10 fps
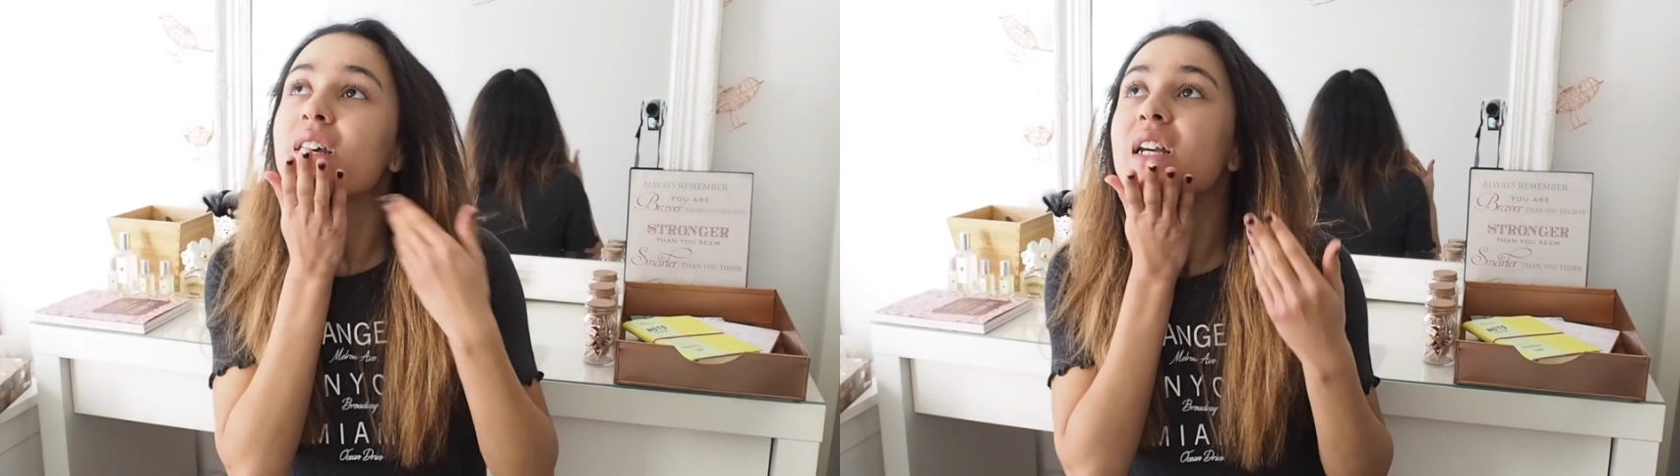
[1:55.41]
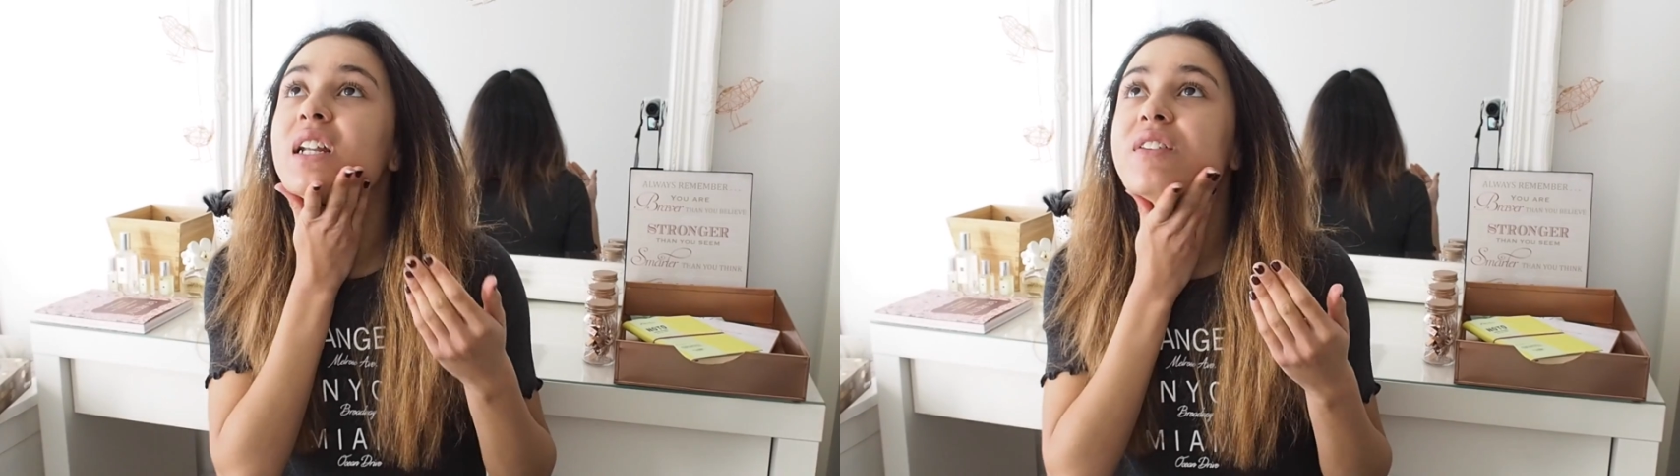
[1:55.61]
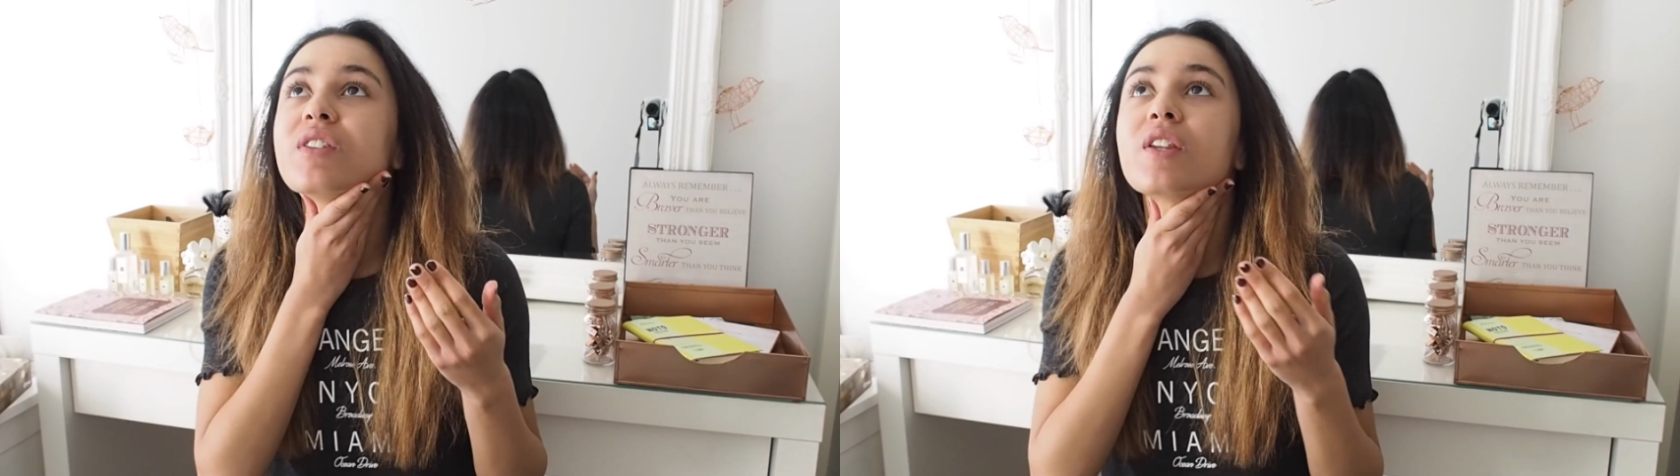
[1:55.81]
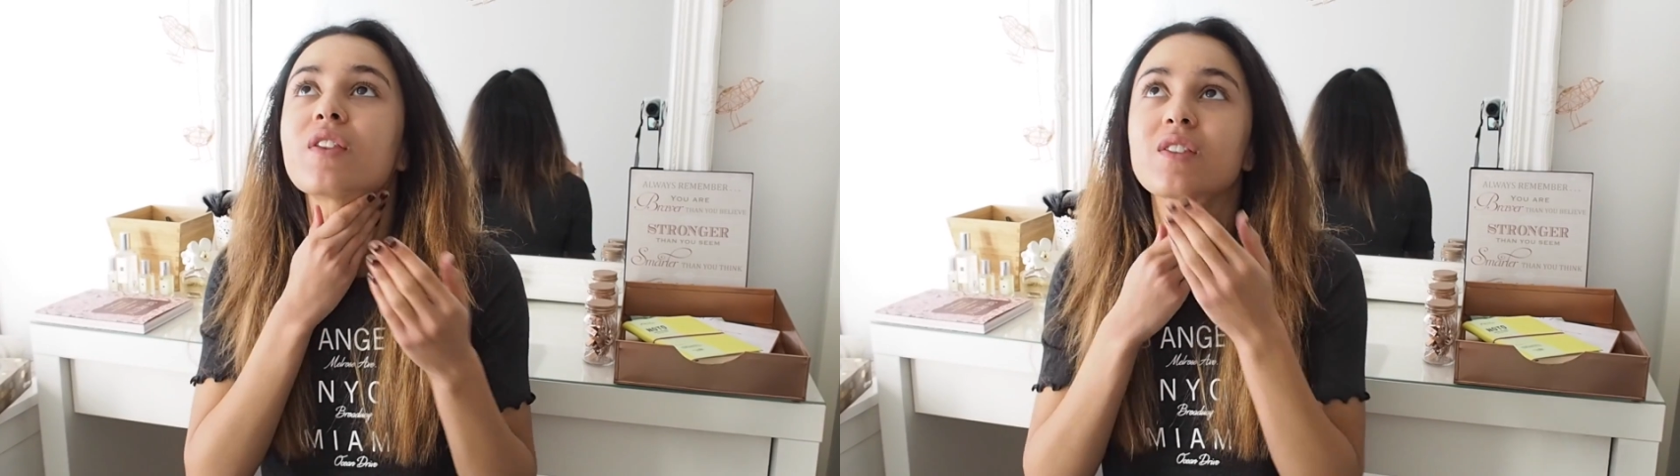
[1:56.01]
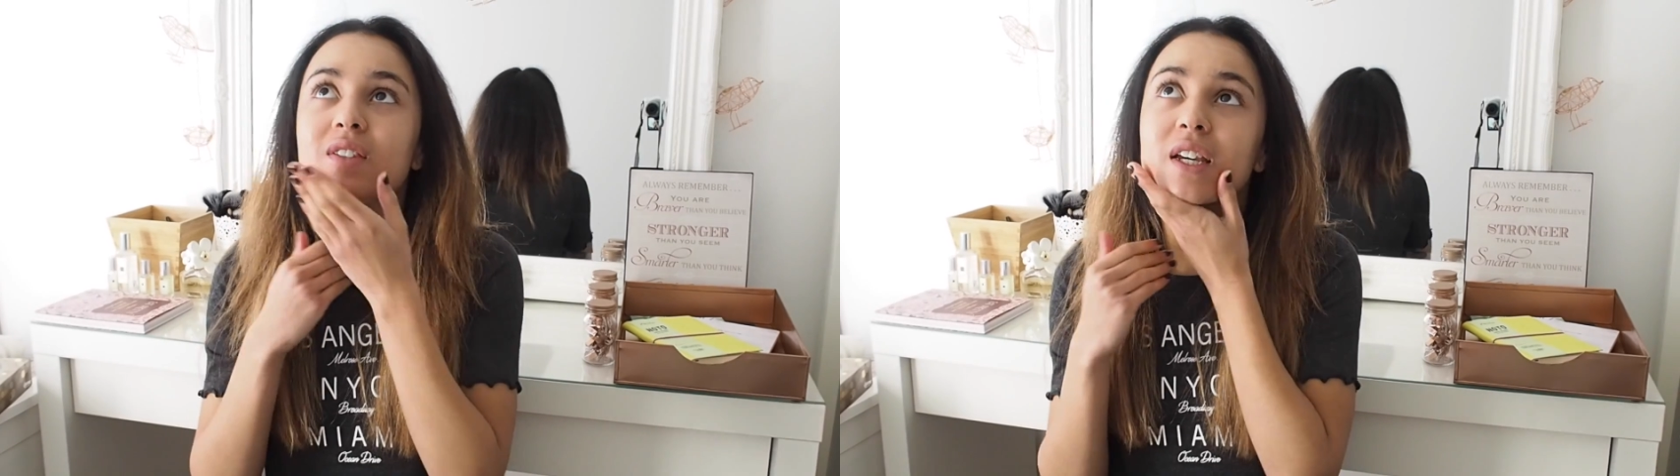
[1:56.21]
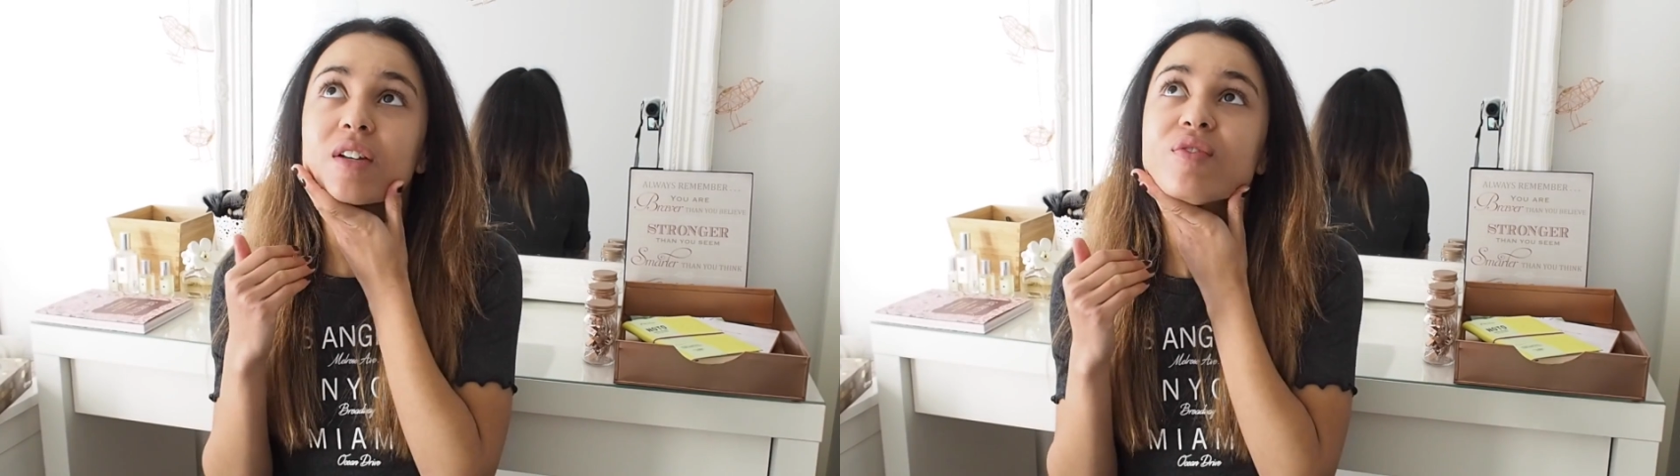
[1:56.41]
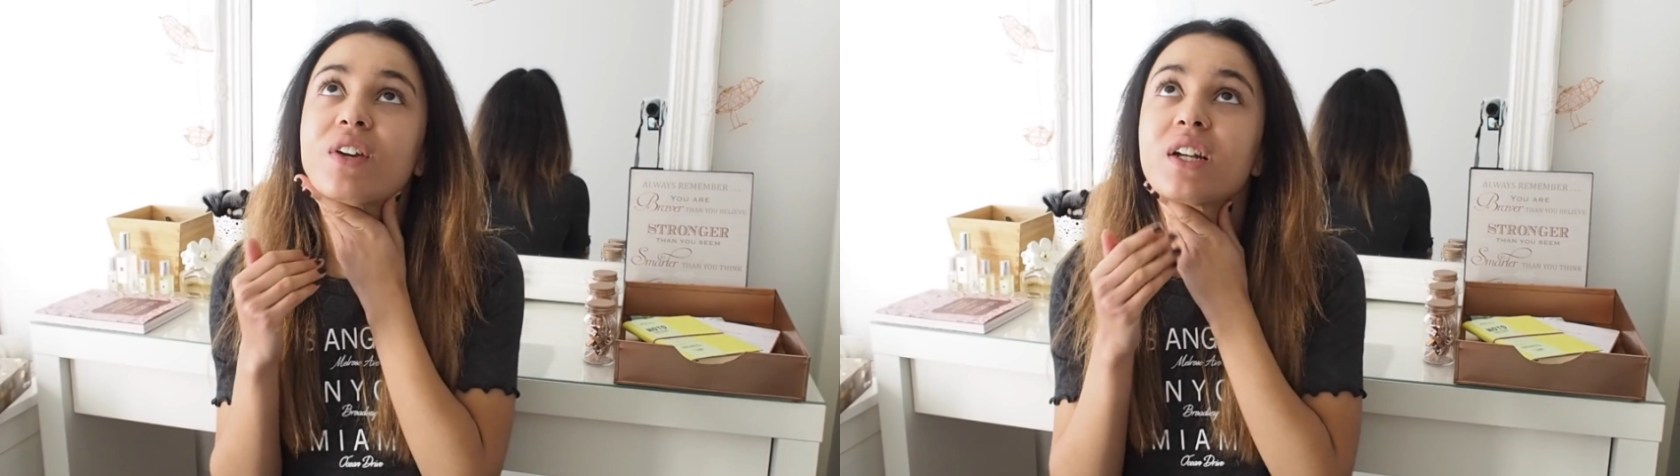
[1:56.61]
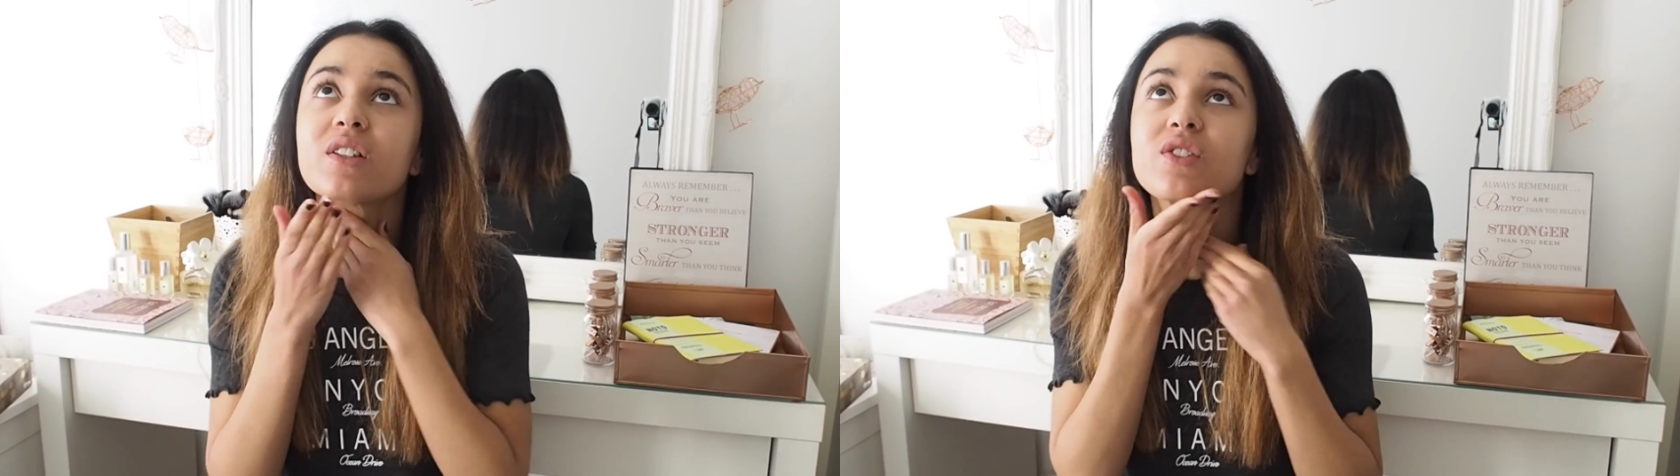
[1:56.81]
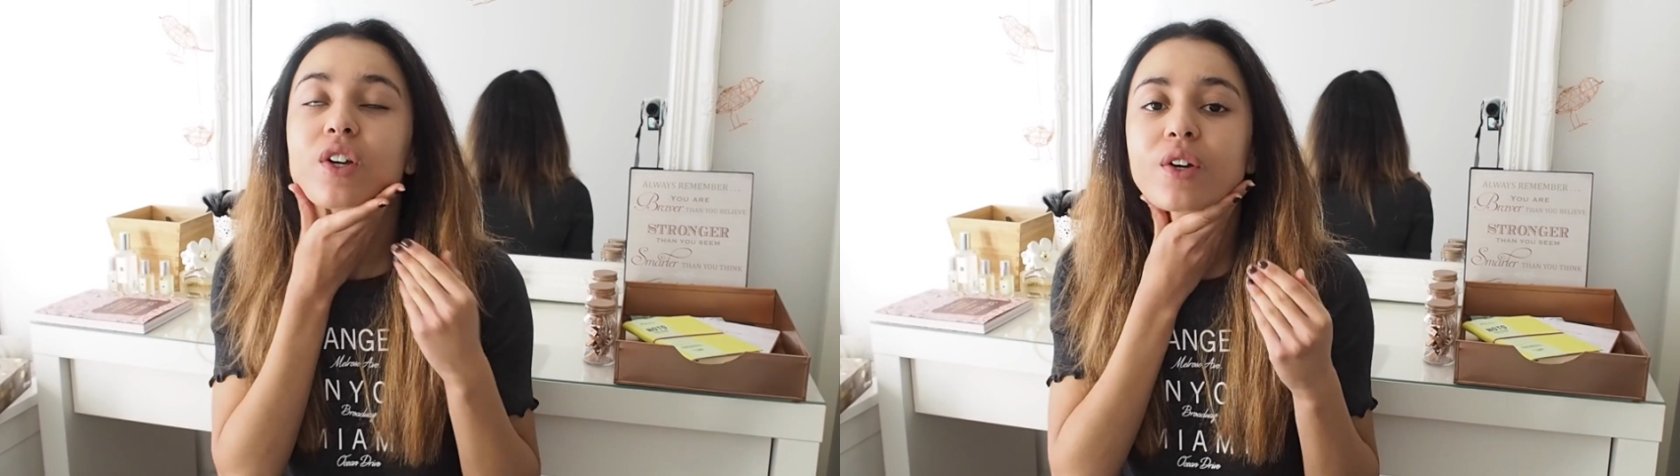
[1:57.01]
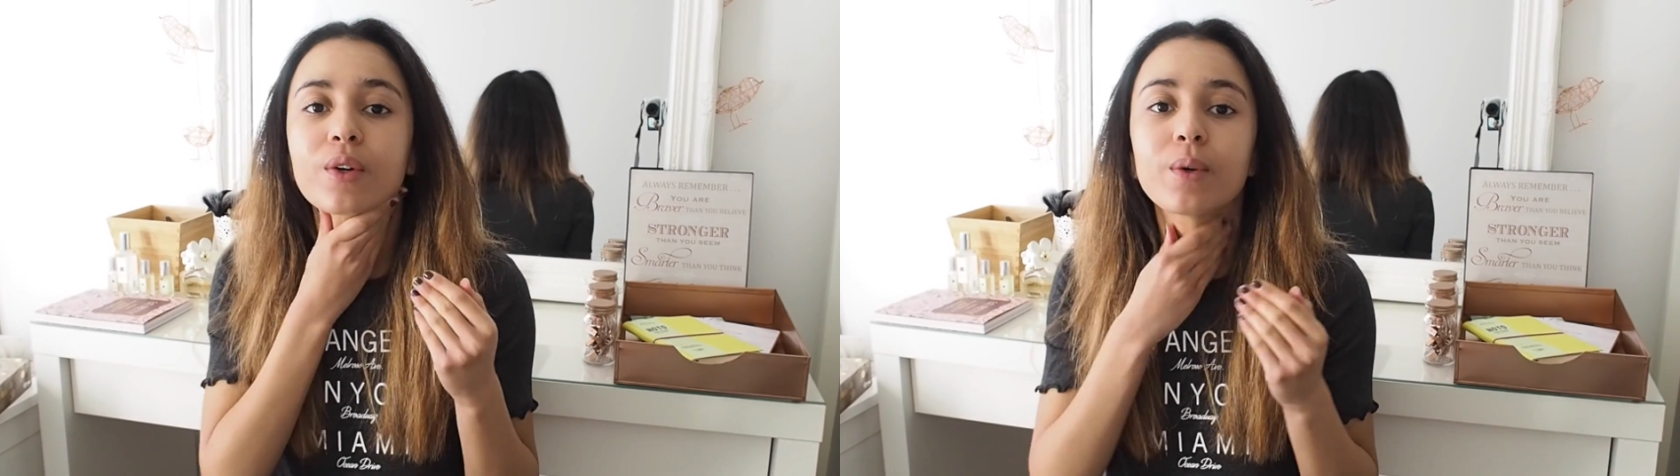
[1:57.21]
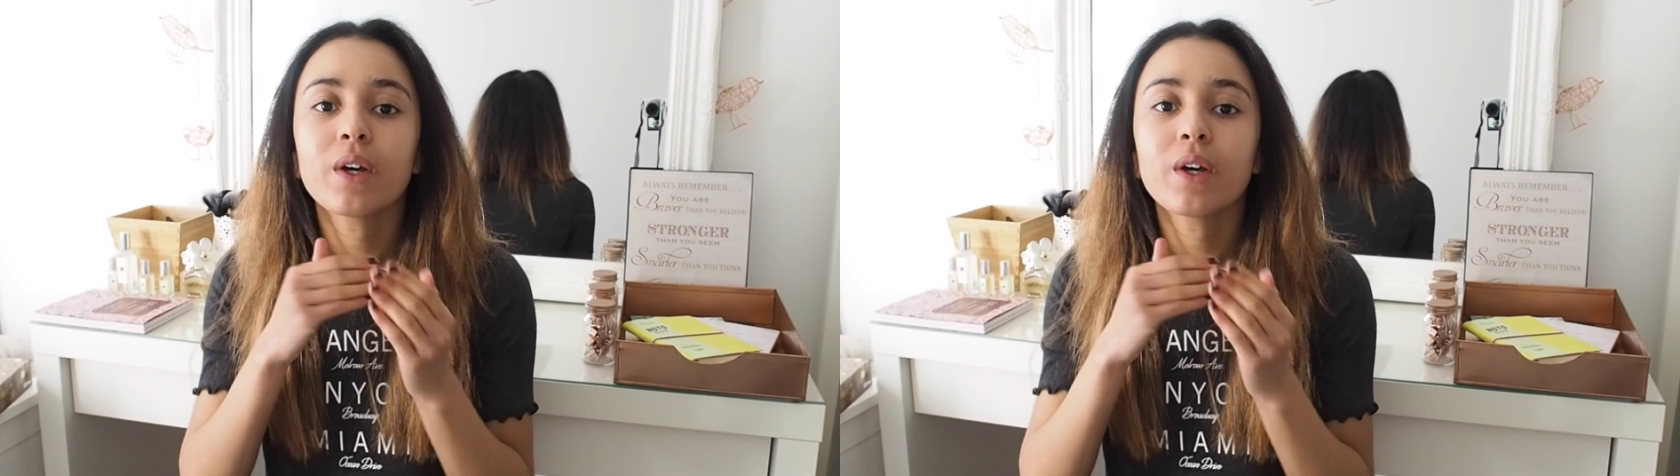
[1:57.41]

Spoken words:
It leaves the skin feeling so